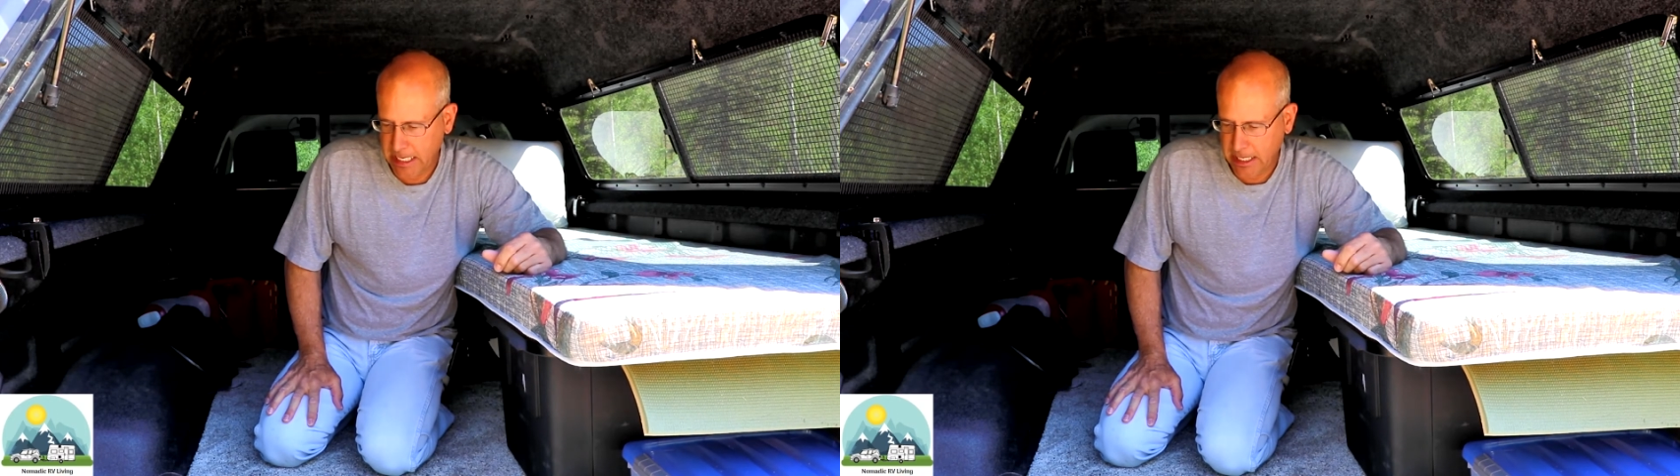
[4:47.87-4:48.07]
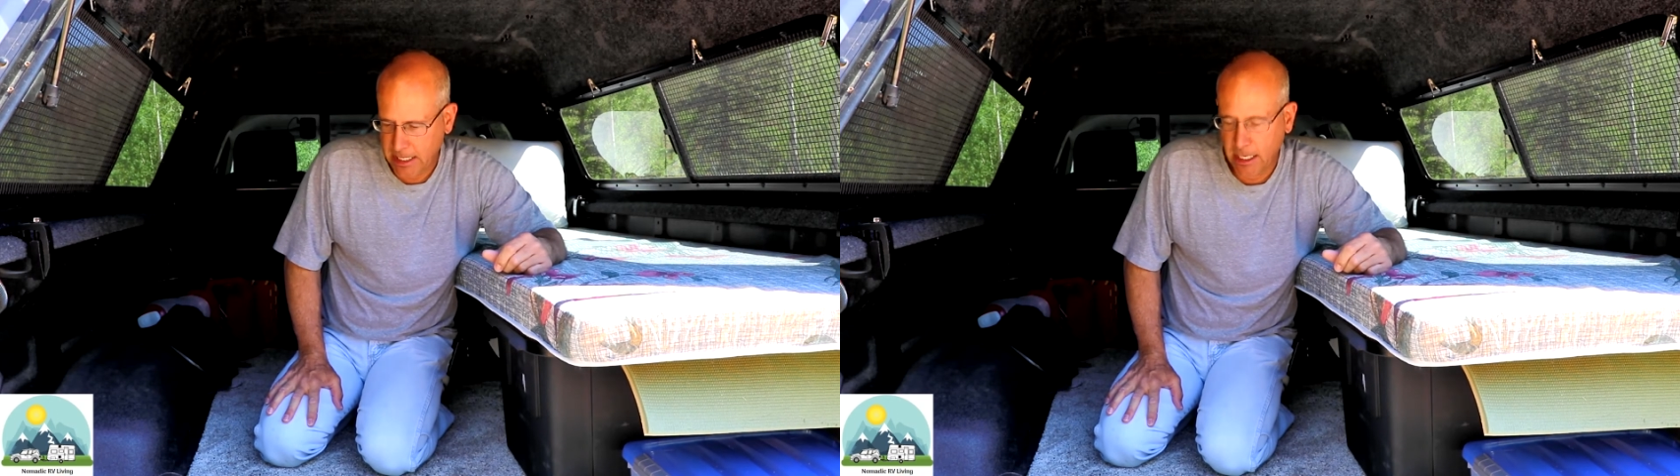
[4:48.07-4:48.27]

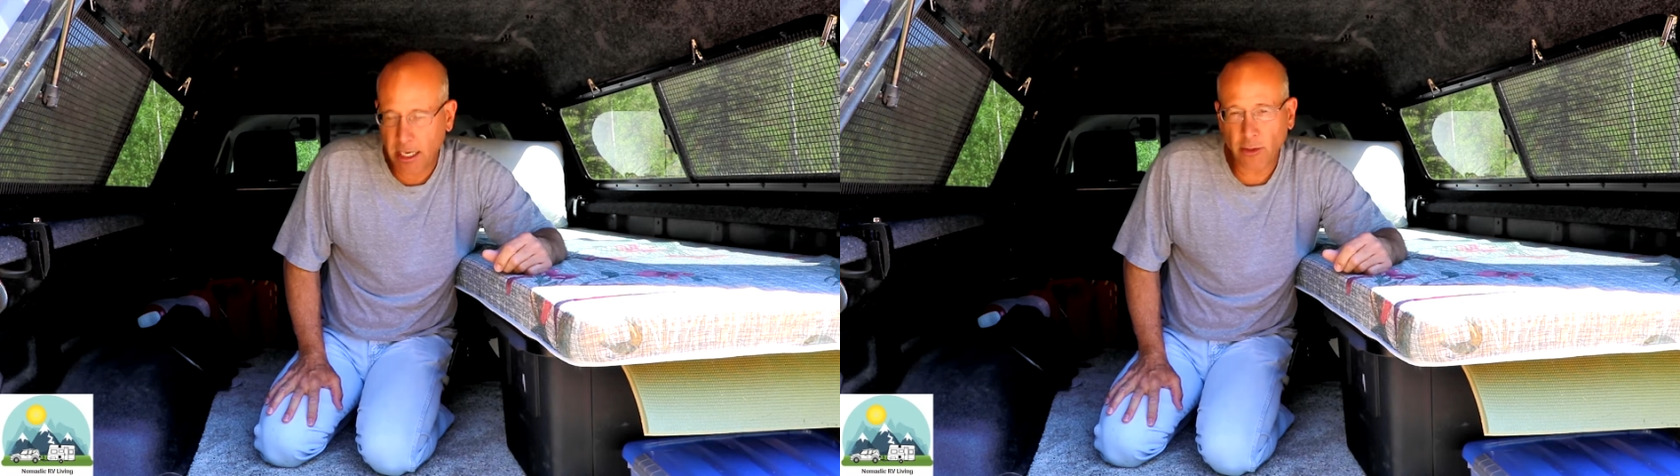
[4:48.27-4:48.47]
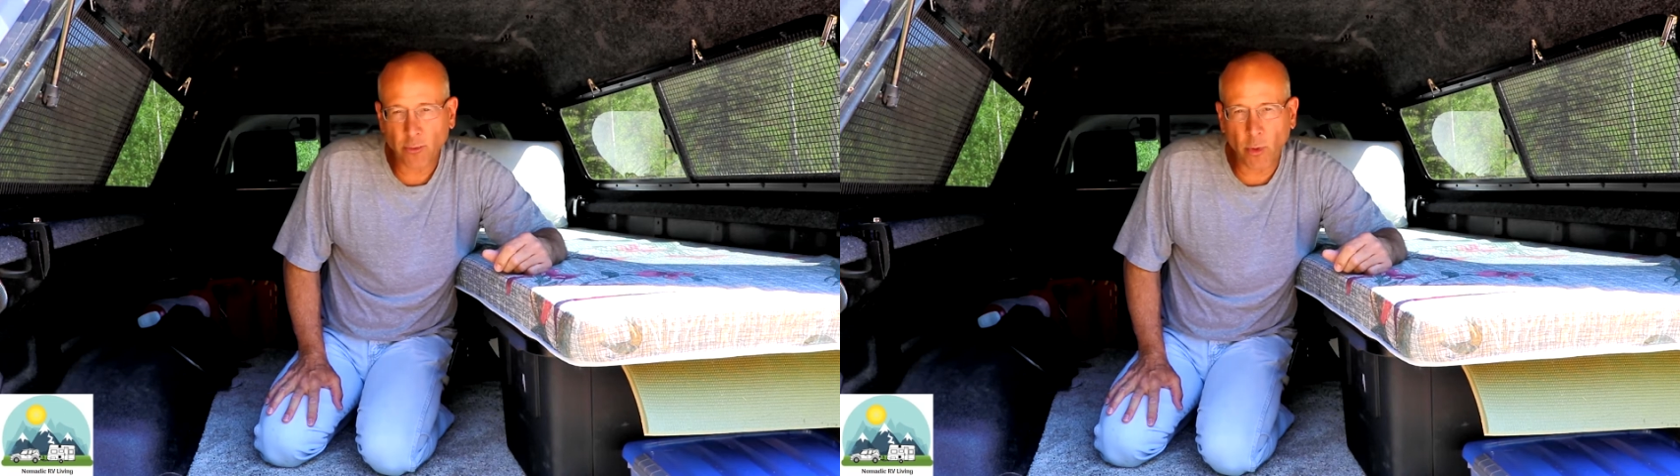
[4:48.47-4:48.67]

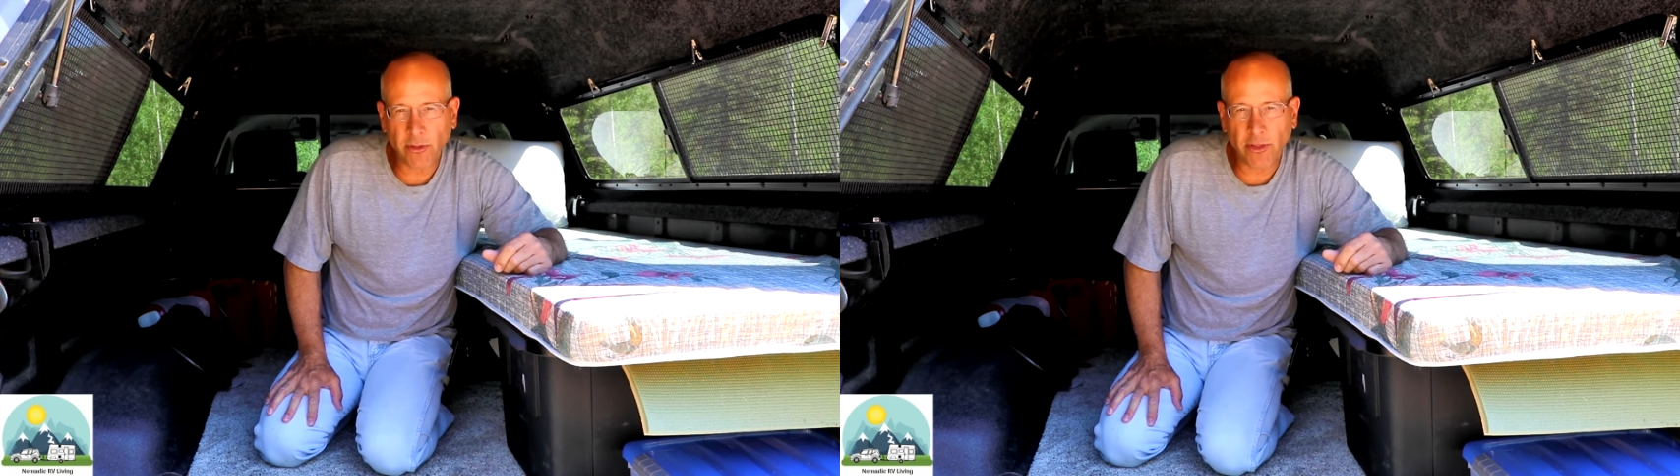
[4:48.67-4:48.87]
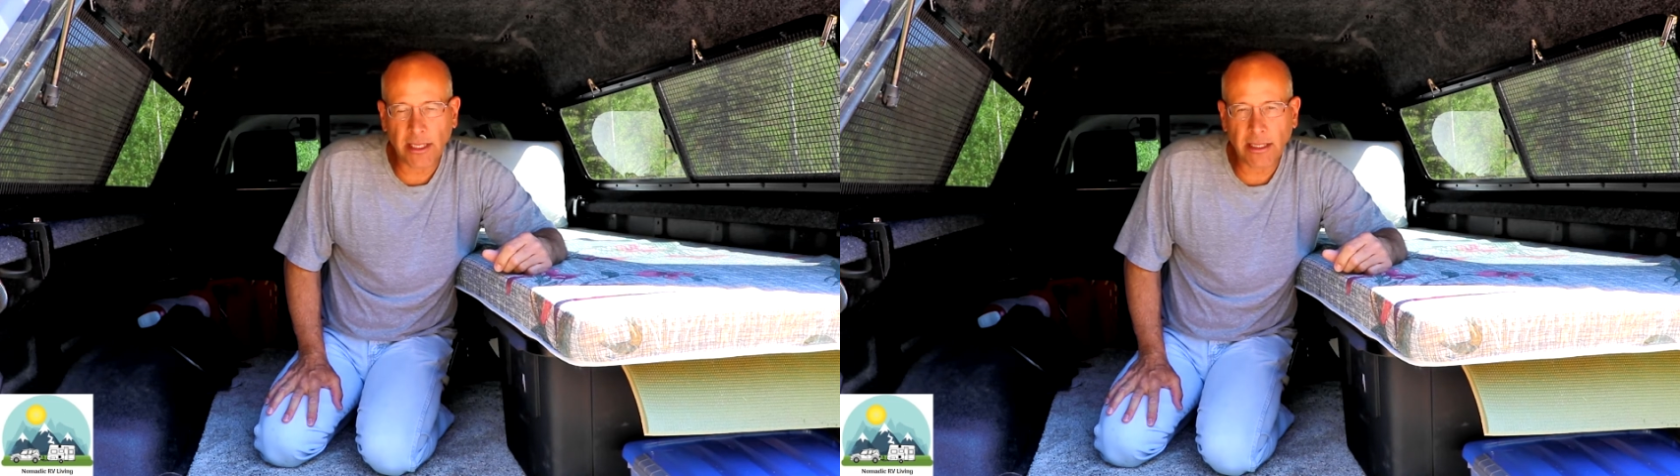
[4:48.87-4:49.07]
There's one
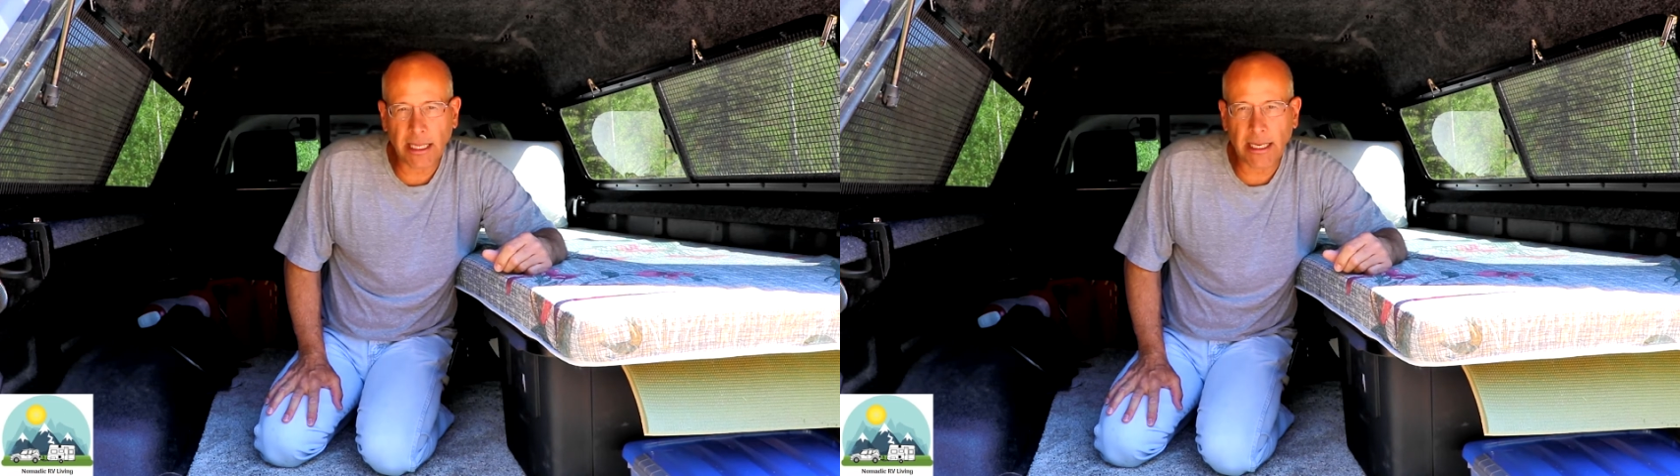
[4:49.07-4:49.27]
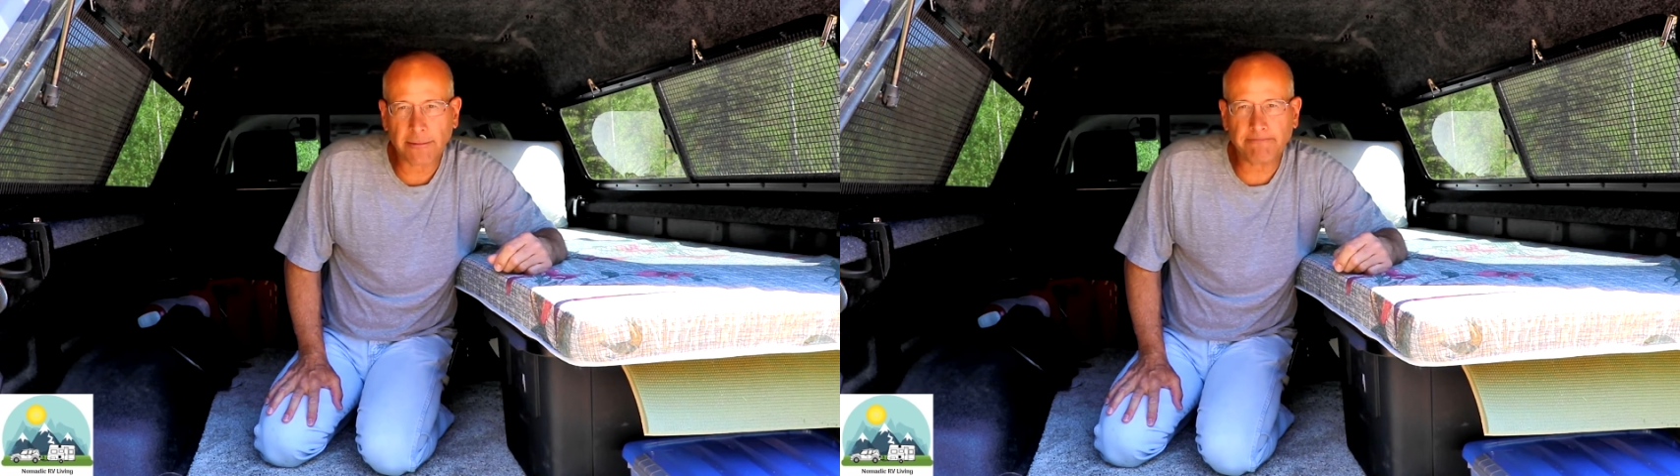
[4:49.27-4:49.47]
thing
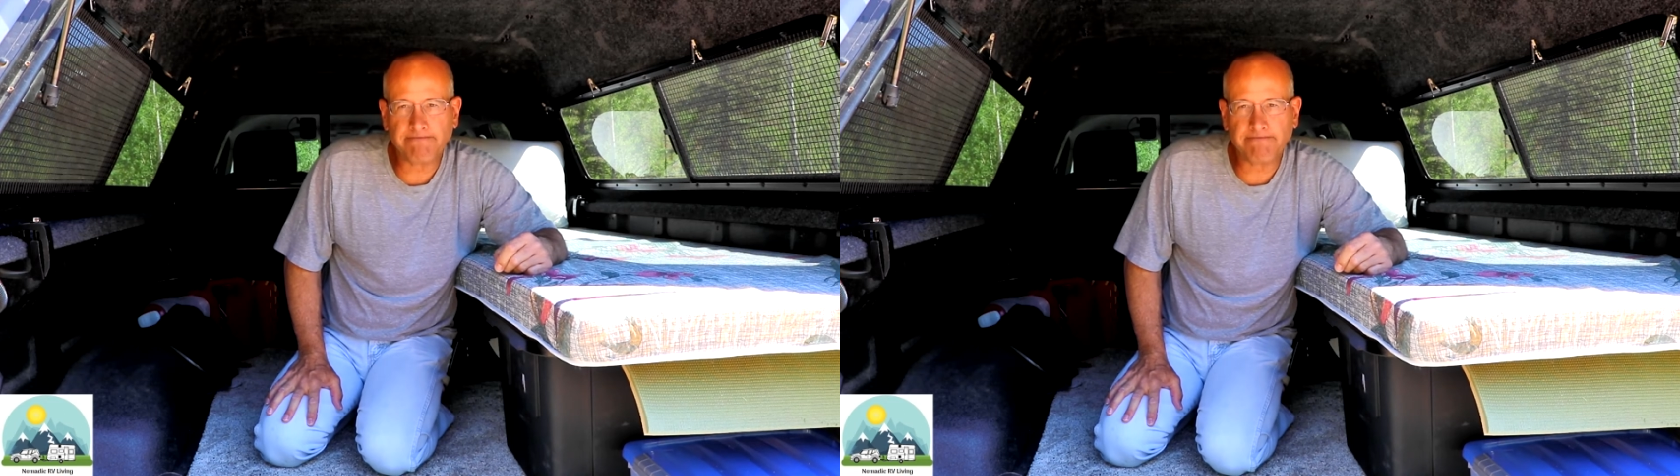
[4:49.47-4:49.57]
that,